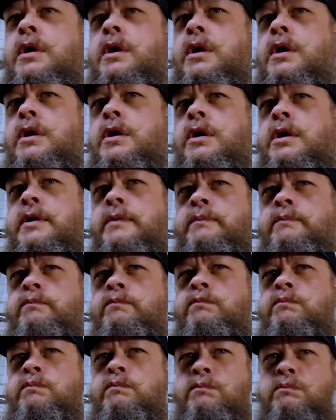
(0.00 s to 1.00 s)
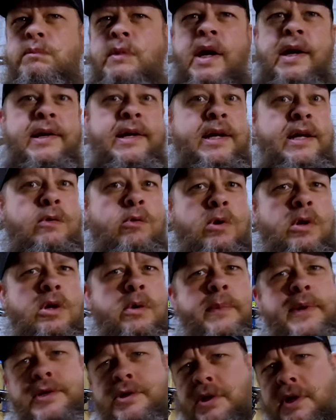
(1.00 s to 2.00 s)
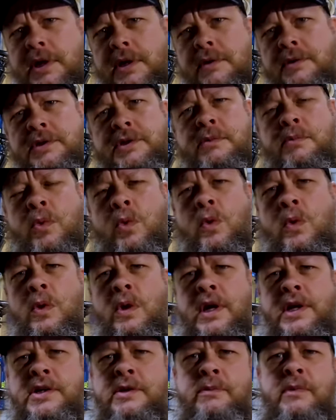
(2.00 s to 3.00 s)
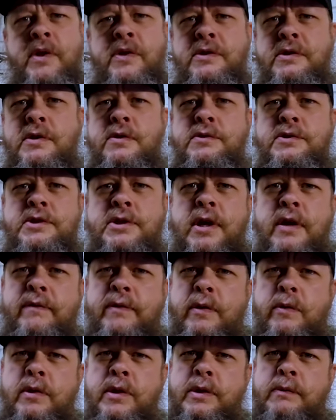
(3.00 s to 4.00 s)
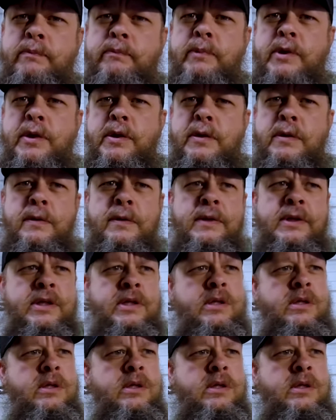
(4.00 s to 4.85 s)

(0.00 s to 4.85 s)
Uh, I need to work on my trail some more, some other little stuff I want to build.